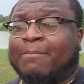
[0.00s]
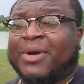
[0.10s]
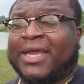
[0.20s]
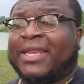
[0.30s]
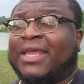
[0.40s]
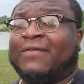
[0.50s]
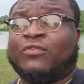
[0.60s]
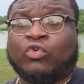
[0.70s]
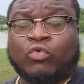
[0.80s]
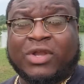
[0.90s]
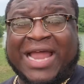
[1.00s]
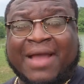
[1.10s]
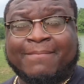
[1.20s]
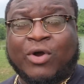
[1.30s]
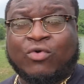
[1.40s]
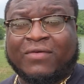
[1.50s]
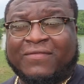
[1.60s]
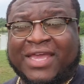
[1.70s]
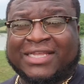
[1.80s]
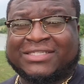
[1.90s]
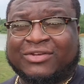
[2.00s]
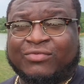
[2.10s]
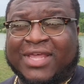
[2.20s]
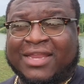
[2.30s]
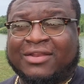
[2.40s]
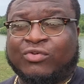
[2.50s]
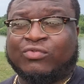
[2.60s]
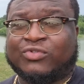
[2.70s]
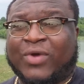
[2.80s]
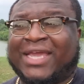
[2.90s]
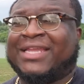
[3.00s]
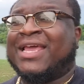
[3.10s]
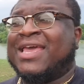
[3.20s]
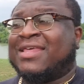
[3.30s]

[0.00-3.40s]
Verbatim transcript: But if you were not motivated to do that to lose weight,